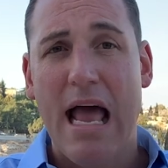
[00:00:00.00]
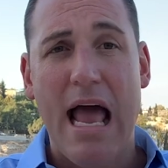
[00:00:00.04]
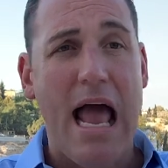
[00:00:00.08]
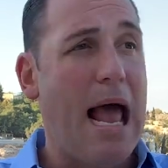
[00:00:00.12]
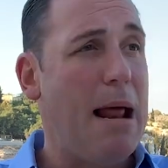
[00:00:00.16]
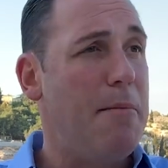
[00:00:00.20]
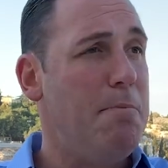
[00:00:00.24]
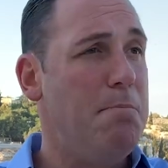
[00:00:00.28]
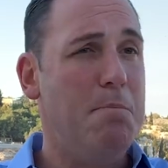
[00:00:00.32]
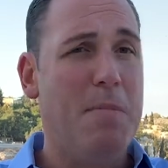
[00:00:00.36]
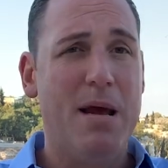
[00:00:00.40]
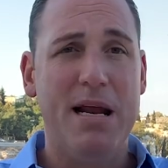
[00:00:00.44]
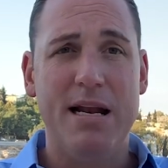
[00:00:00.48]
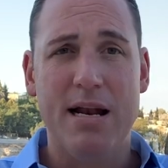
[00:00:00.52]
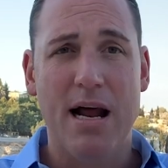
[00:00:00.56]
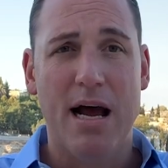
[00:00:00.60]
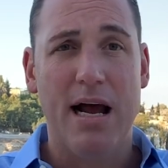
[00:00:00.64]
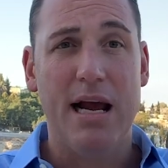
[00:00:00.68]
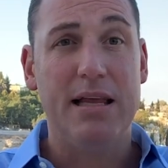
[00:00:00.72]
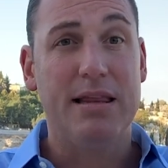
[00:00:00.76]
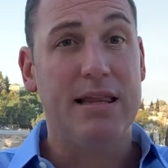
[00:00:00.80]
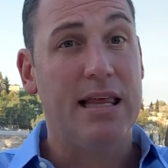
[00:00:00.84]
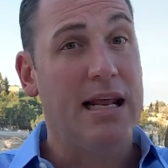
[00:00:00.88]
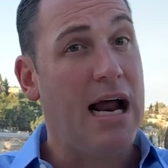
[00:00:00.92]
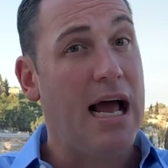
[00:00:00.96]
at
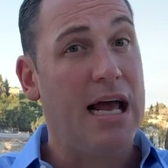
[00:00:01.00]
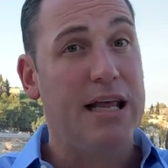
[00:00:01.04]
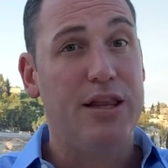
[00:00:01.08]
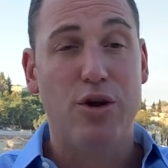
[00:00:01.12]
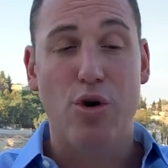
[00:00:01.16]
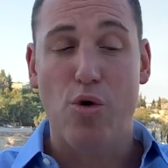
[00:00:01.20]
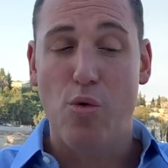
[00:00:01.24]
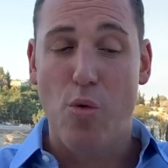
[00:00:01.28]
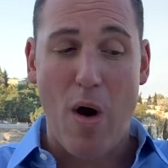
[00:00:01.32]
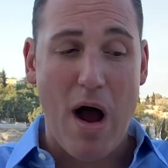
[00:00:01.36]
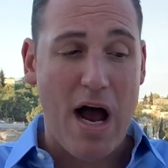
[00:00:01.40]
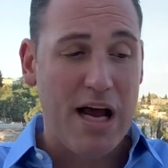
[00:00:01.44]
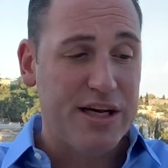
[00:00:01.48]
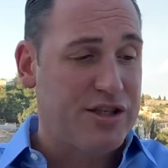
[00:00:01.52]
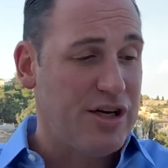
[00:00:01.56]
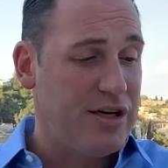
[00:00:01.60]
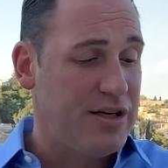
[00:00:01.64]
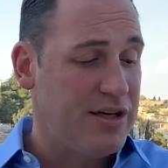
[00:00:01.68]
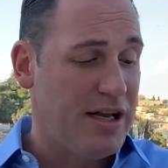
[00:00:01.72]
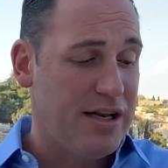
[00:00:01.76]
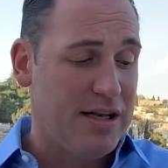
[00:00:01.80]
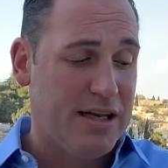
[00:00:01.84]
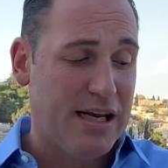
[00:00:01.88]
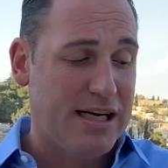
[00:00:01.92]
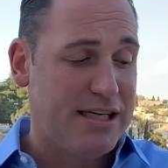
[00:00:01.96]
midnight than I do Washington,